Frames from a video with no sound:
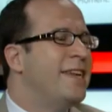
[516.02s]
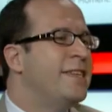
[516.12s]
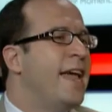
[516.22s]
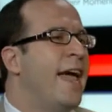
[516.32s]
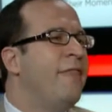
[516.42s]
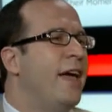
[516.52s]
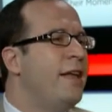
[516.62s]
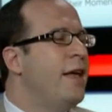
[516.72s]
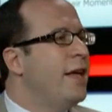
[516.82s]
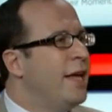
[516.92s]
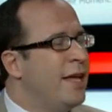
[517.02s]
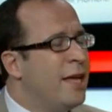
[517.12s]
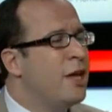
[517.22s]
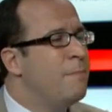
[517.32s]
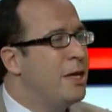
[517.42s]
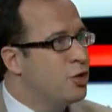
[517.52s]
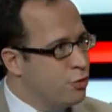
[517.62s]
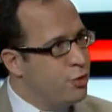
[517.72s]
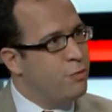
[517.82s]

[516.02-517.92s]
is, and then it can be true